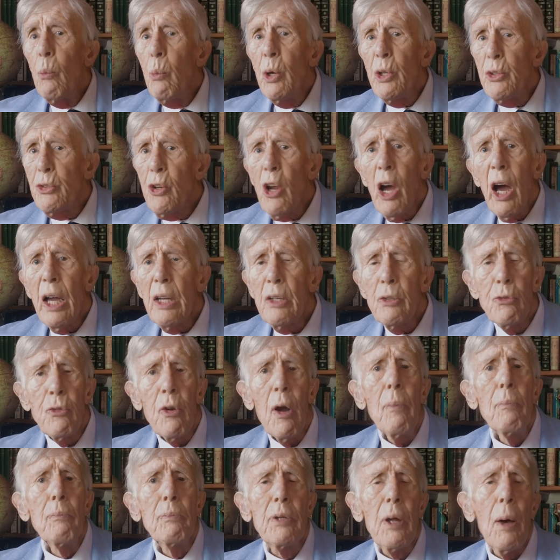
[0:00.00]
which I
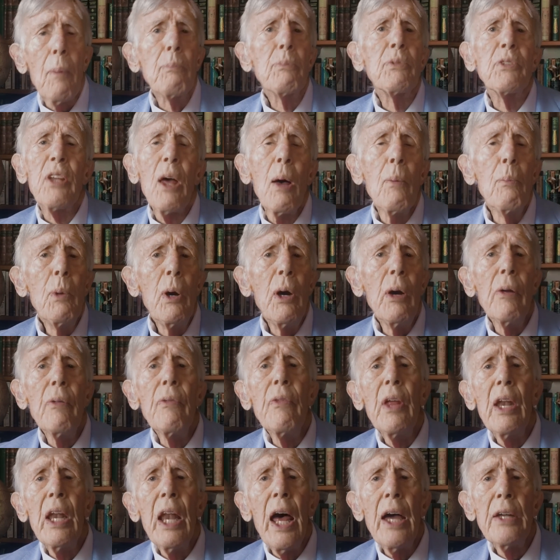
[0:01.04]
dreamt up somewhere
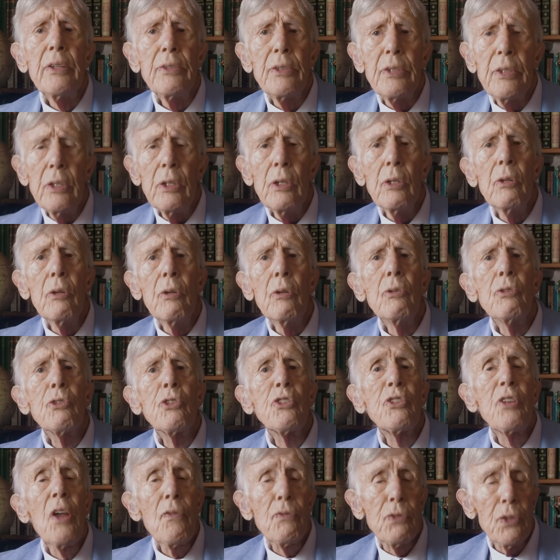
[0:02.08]
in the
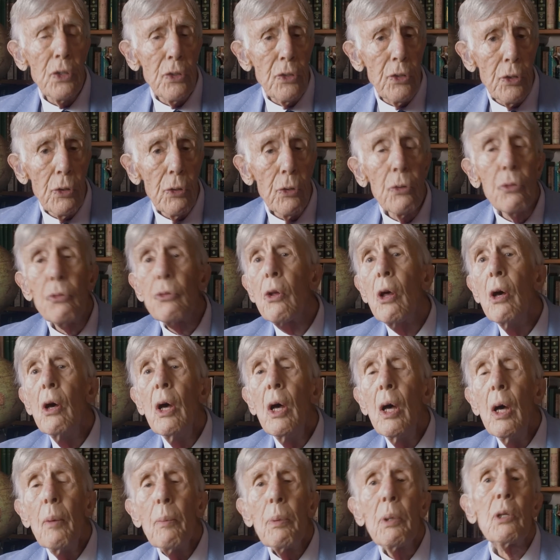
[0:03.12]
1970s
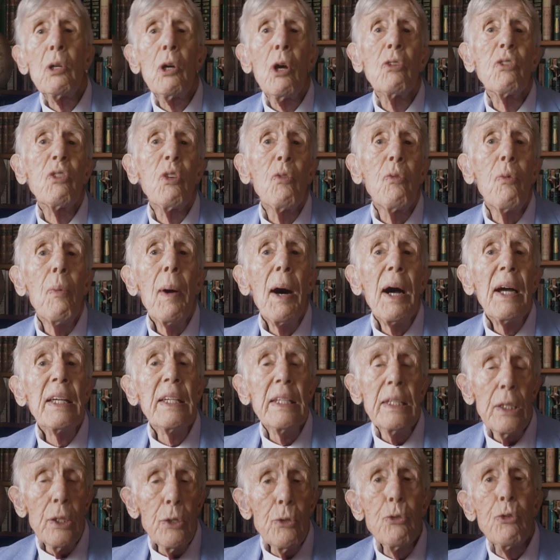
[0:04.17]
because of my
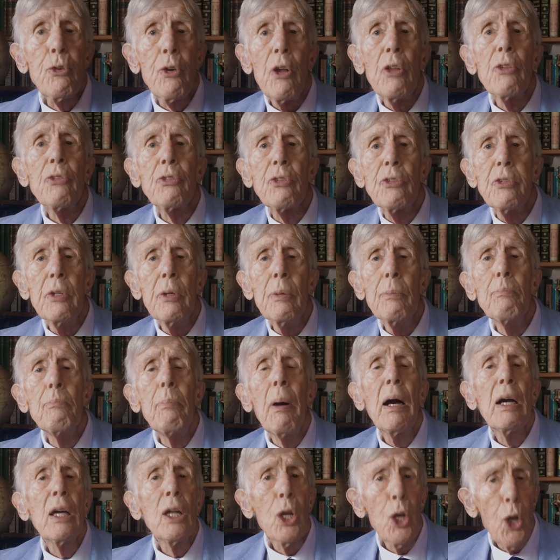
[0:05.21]
interest in
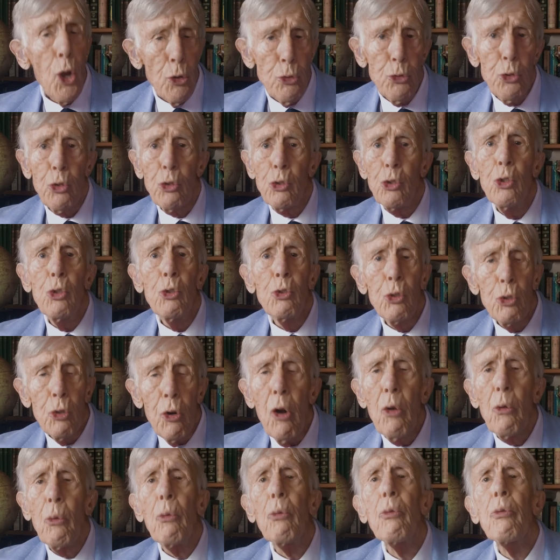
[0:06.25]
biological
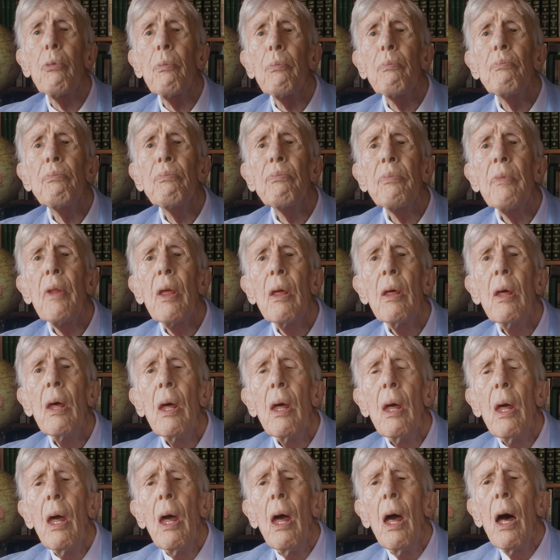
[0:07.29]
growth.
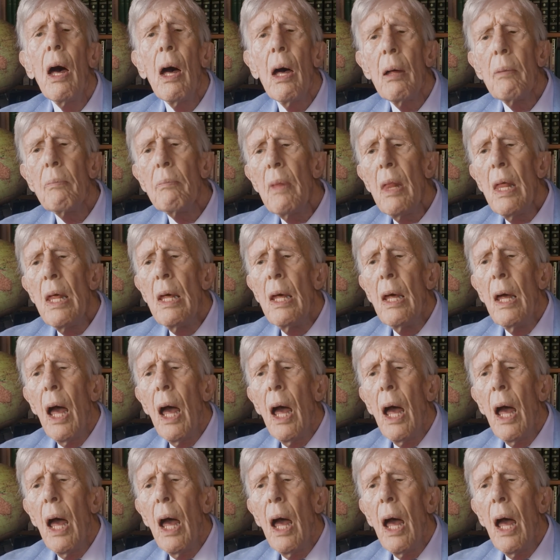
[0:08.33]
Um,